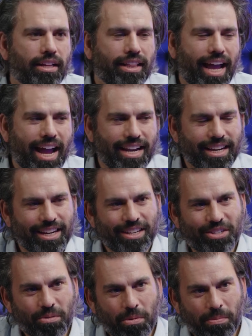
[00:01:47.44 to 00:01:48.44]
That
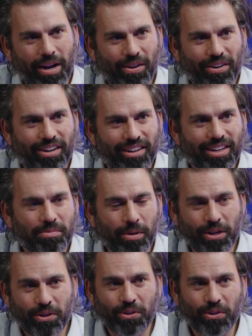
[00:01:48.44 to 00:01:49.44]
superpower is
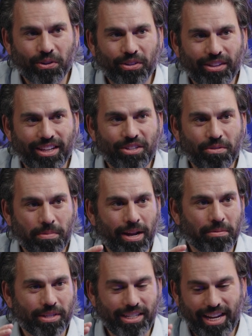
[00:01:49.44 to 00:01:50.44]
pretty cool that you've been
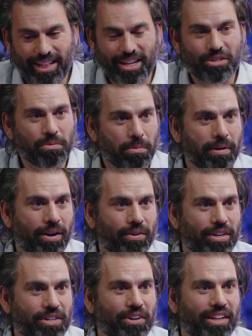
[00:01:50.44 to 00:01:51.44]
able to take that
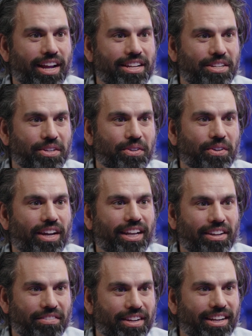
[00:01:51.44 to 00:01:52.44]
superpower and turn that into a
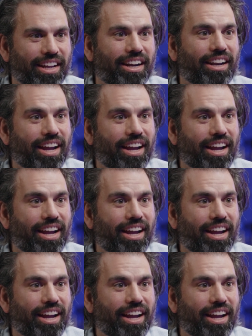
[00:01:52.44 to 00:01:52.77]
living and a